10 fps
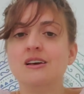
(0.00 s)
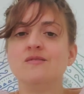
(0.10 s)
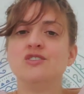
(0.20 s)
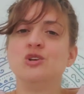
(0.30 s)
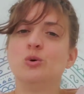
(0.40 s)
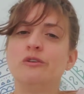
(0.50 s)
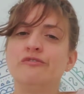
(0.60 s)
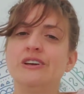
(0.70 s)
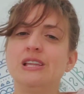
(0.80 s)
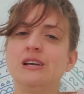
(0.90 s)
You're
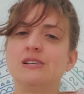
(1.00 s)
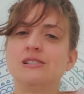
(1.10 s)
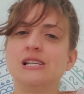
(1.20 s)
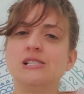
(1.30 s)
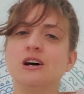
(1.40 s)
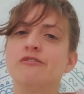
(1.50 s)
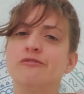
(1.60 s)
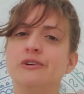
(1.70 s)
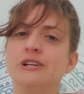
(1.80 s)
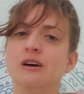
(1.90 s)
feeling a sense of
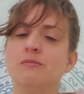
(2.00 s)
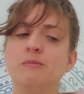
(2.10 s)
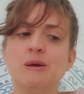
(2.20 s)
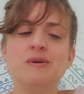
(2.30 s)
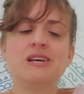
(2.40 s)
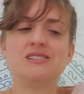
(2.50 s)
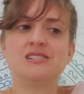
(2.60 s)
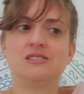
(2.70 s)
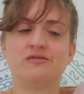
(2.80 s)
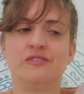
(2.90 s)
freedom, maybe because
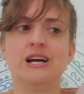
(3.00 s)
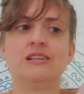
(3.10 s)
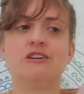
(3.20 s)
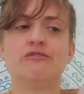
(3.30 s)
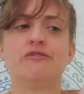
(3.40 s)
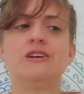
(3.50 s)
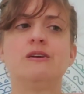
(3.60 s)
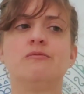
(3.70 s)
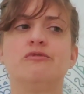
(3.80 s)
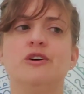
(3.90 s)
it's finally
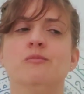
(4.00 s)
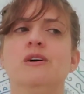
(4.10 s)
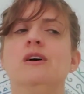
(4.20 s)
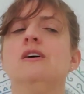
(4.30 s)
freedom from,